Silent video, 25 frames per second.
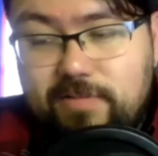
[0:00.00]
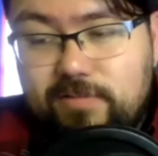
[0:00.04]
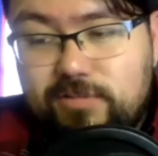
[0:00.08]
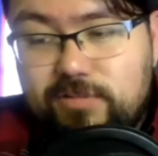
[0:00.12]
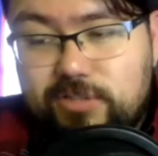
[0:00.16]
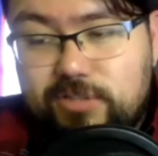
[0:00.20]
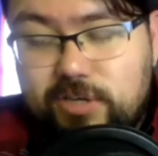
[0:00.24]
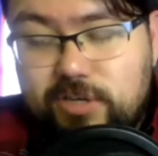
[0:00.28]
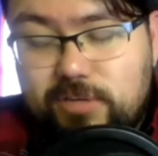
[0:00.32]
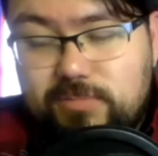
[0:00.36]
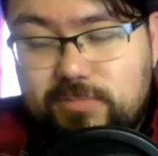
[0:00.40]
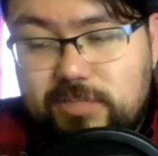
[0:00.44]

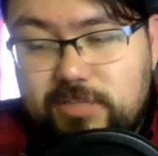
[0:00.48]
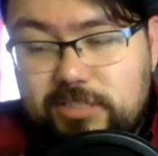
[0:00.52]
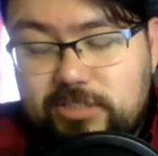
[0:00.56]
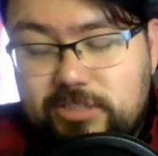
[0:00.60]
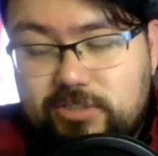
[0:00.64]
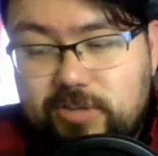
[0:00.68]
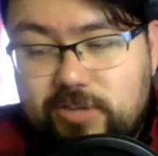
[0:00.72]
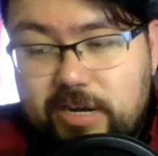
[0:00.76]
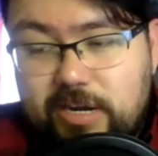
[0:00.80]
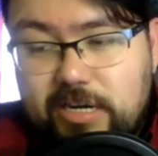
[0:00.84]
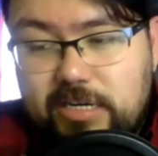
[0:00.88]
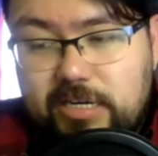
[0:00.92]
terms. I just
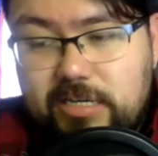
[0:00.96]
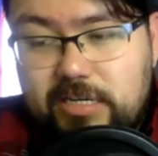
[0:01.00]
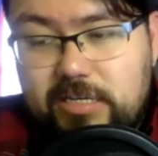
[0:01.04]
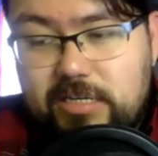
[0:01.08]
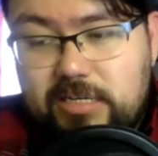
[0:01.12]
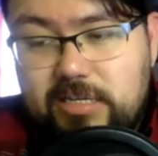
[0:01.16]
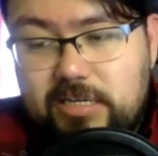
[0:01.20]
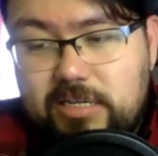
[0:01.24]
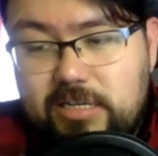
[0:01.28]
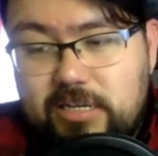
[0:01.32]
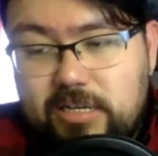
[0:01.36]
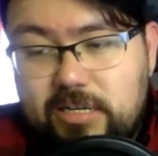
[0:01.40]
try to
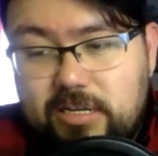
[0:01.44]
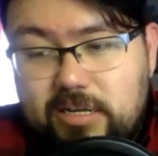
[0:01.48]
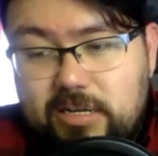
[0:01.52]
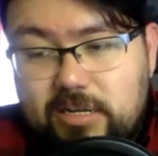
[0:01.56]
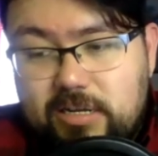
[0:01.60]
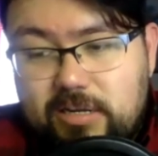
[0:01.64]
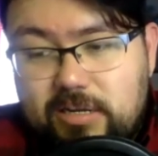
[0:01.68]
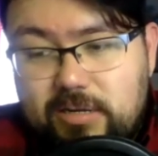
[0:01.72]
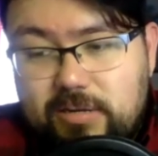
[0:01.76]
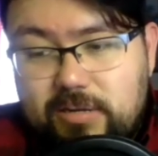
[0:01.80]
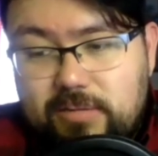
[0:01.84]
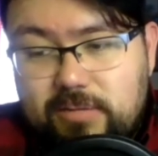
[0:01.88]

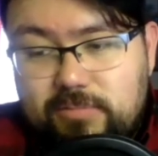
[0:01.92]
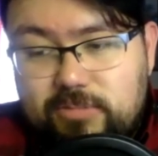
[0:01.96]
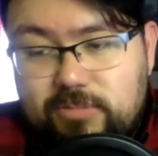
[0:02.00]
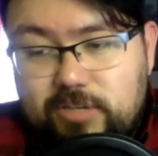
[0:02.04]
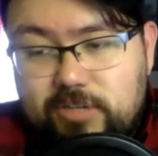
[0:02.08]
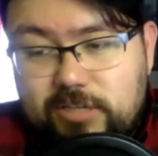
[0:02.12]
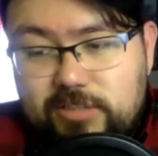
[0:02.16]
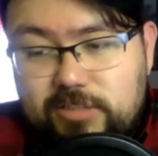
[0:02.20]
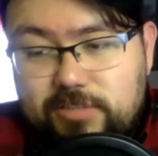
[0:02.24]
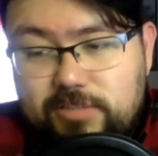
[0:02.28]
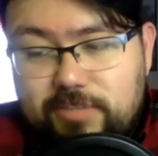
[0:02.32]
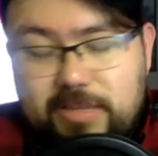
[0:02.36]
uh, I'm trying
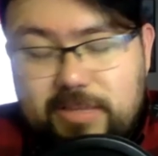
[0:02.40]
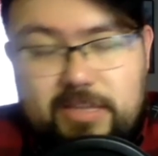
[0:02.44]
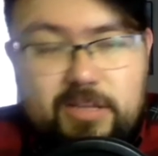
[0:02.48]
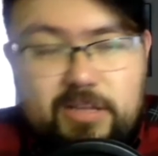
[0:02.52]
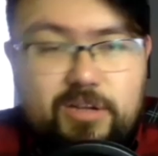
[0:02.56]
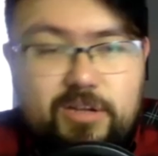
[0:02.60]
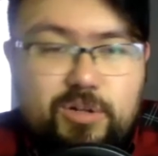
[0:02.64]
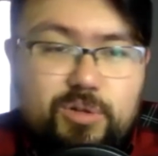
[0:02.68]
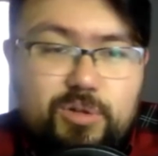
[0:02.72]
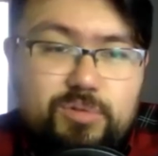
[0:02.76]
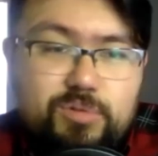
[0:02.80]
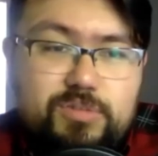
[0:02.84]
to be
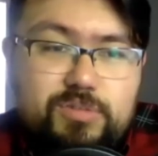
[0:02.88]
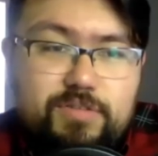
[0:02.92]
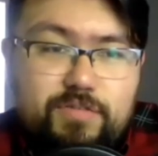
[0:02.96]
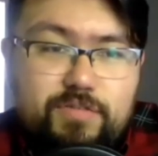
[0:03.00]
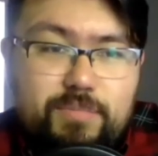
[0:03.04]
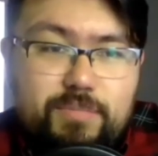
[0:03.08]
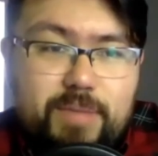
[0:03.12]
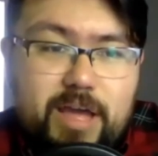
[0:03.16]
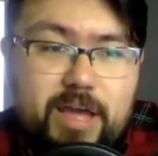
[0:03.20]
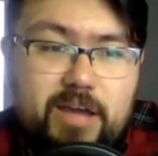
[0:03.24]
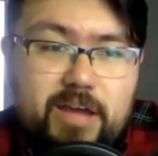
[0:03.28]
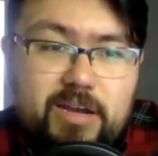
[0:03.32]
inclusive
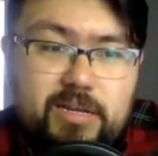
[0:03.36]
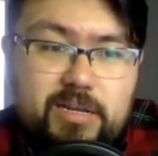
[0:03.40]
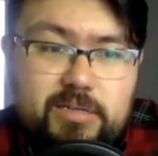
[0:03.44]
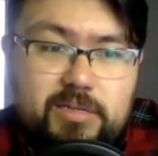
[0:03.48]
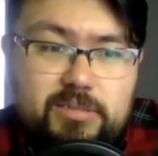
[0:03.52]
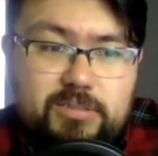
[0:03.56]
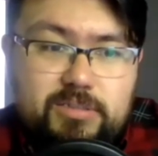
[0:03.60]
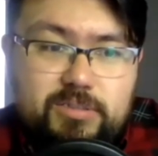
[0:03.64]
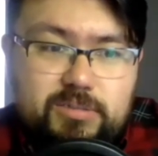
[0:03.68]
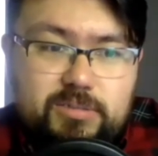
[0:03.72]
about it and